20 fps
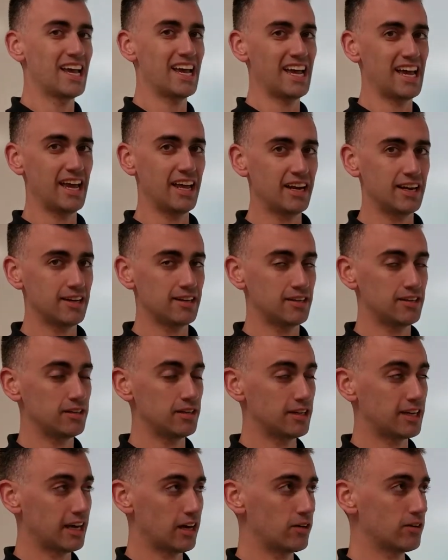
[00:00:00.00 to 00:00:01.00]
any
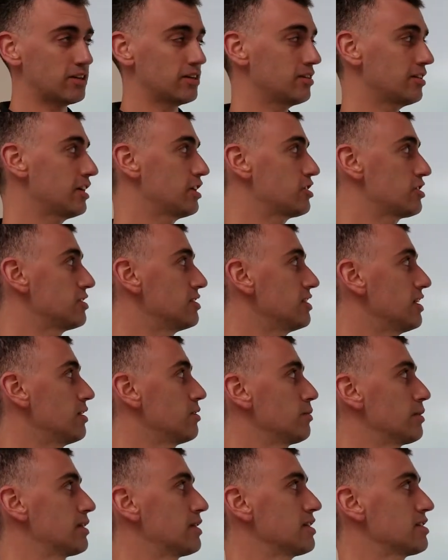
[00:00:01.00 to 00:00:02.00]
calculation done
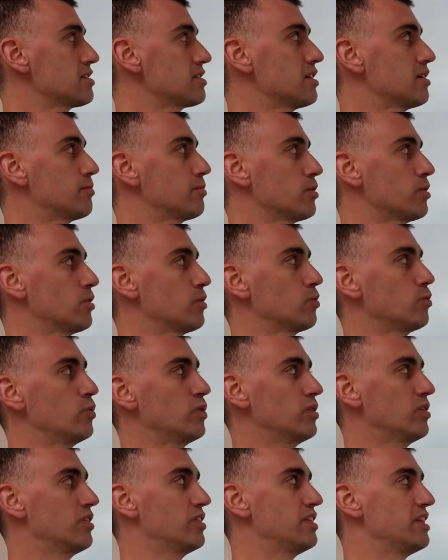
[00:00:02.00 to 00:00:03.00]
with this number
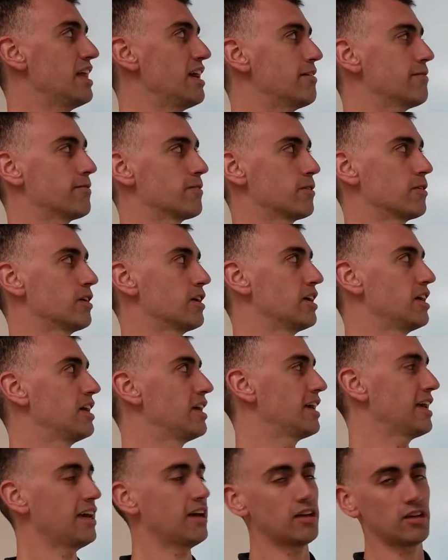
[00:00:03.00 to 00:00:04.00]
will never
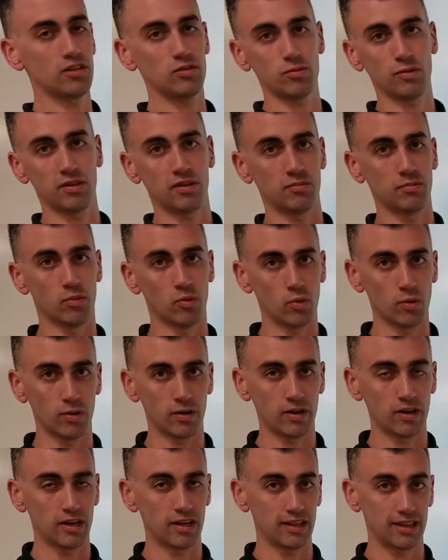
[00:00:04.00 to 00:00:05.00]
end with
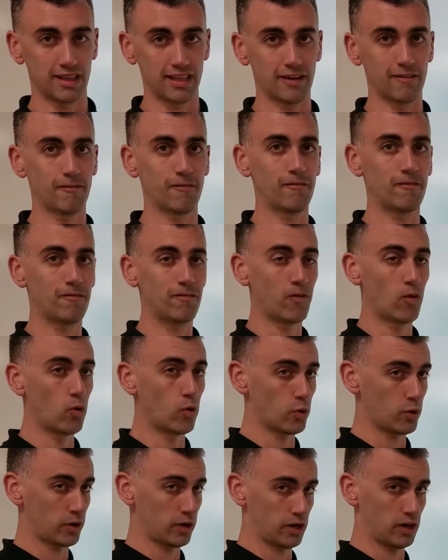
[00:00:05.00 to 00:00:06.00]
more than
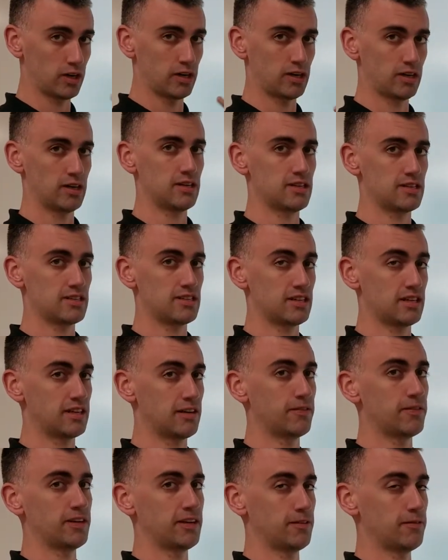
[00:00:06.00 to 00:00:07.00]
4
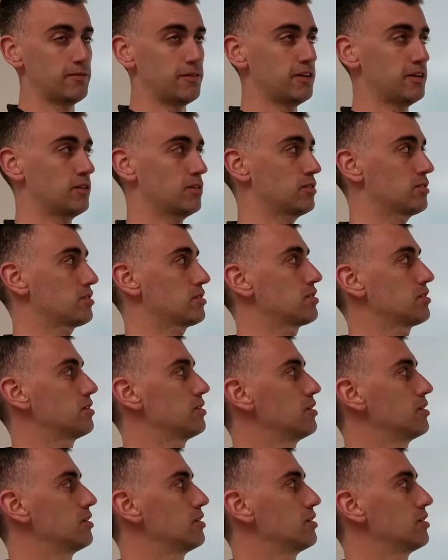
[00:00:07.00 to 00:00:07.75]
significant figures.